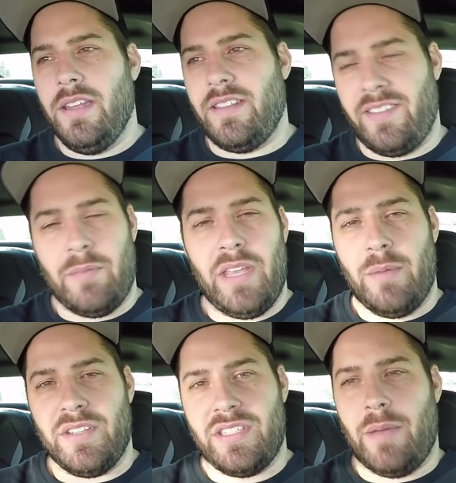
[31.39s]
Does that mean
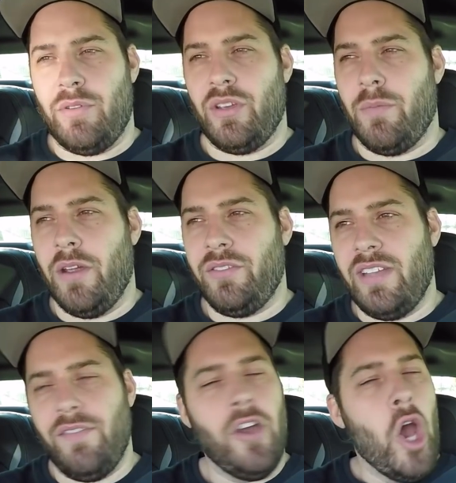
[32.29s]
I'm gonna stop doing Camaro
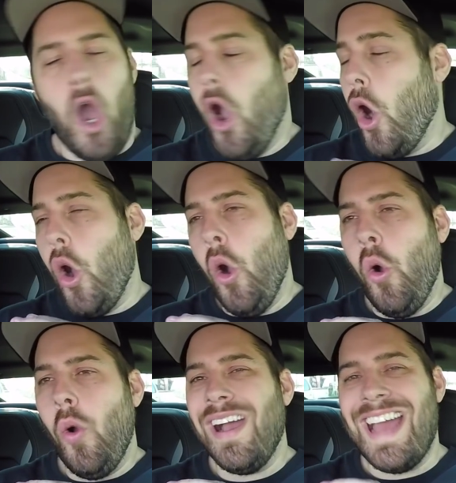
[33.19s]
stuff?
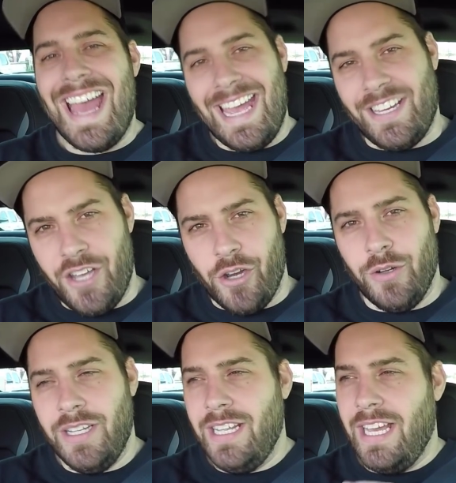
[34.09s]
Oh, heck no.
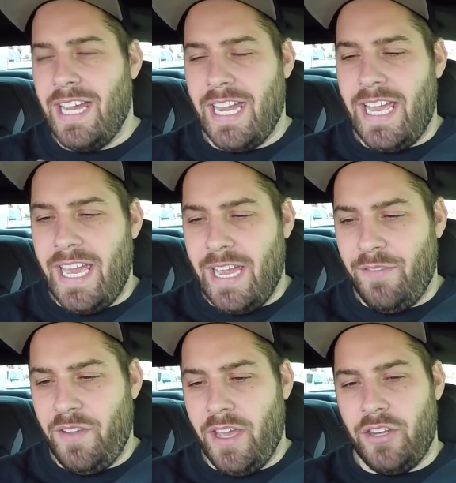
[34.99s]
I
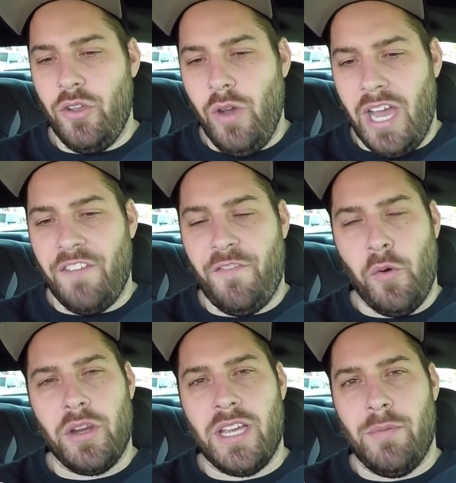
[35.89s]
have a new
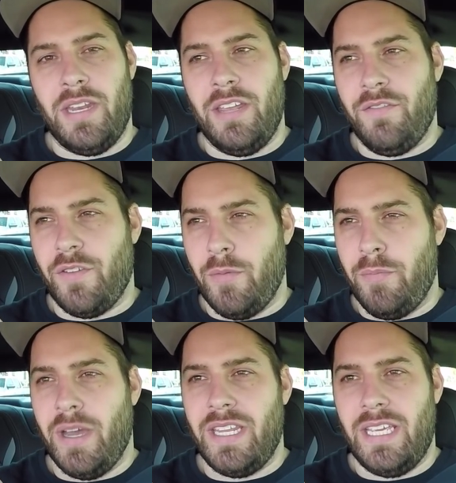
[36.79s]
i4 coming in from a
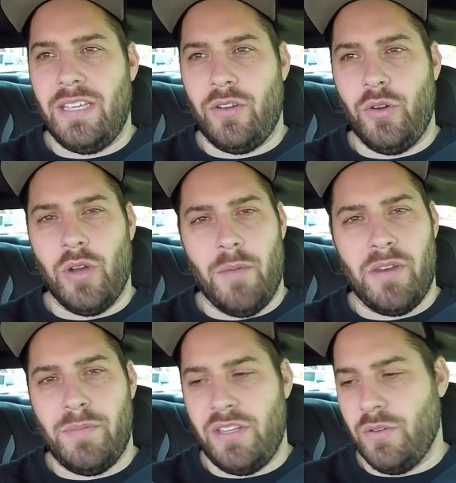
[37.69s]
buddy who I'm
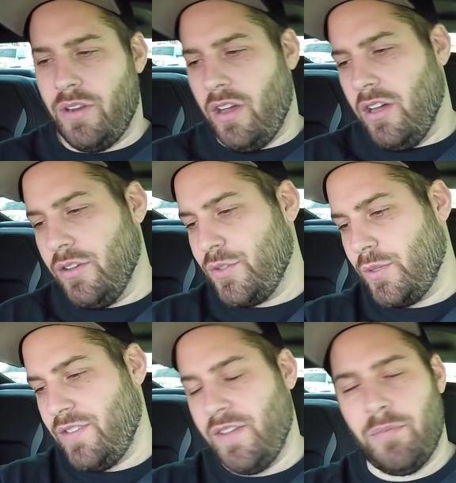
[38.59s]
gonna be doing all
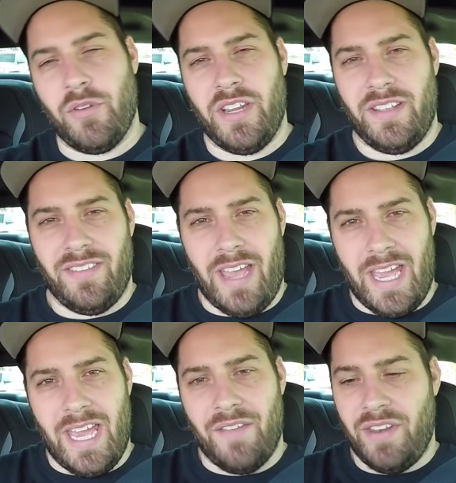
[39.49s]
sorts of upgrades.
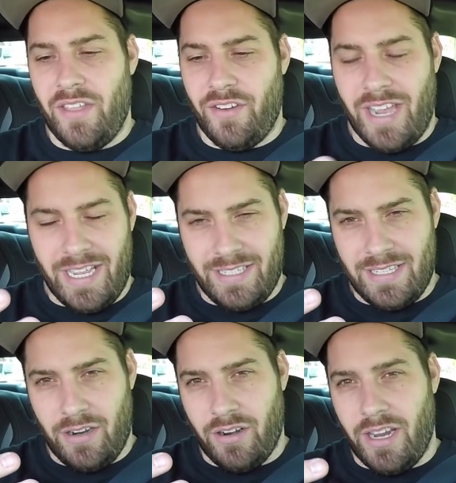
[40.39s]
I have another an
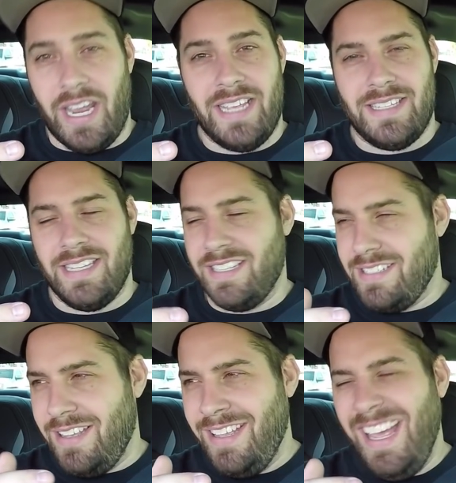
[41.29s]

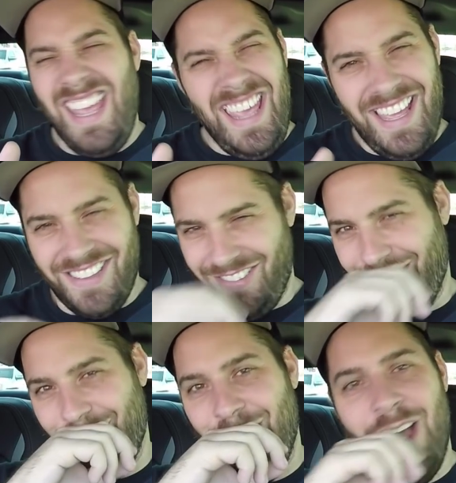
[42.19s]
i6.
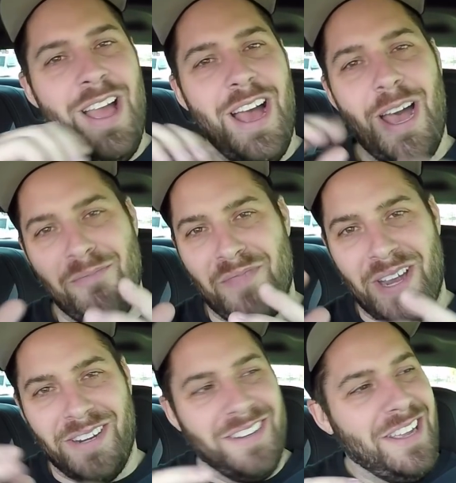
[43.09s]
I'm
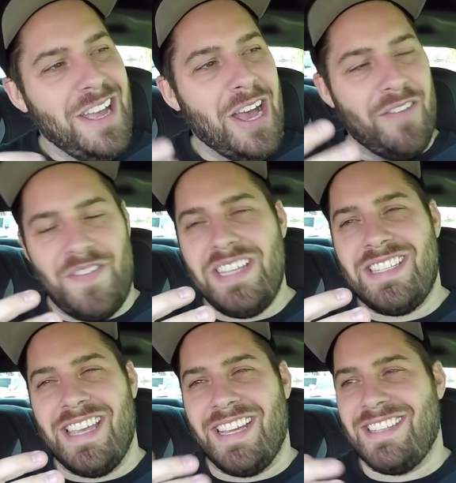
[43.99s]
fired. A
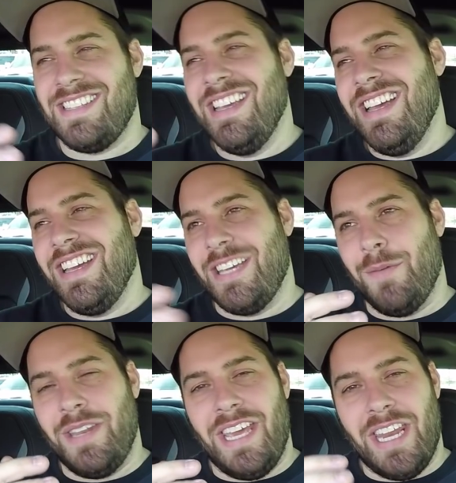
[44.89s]
V6
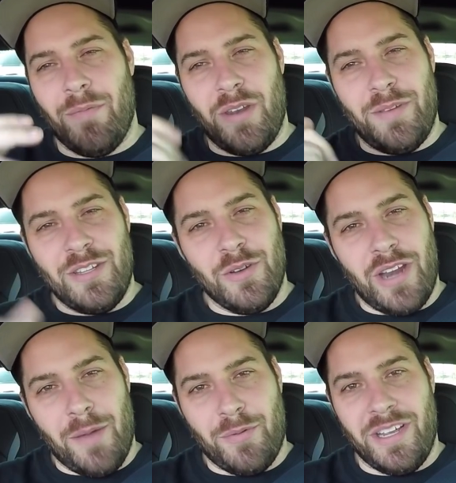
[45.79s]
coming in, I'm gonna be doing
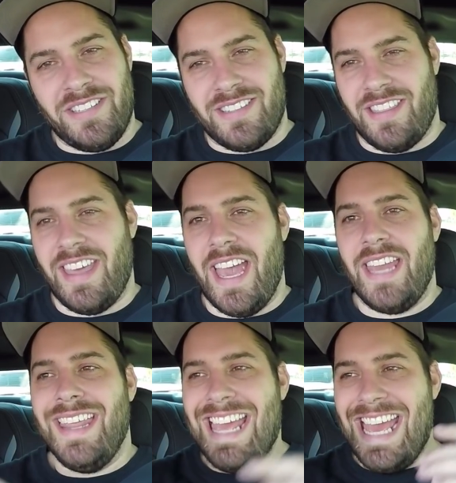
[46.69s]
upgrades to that.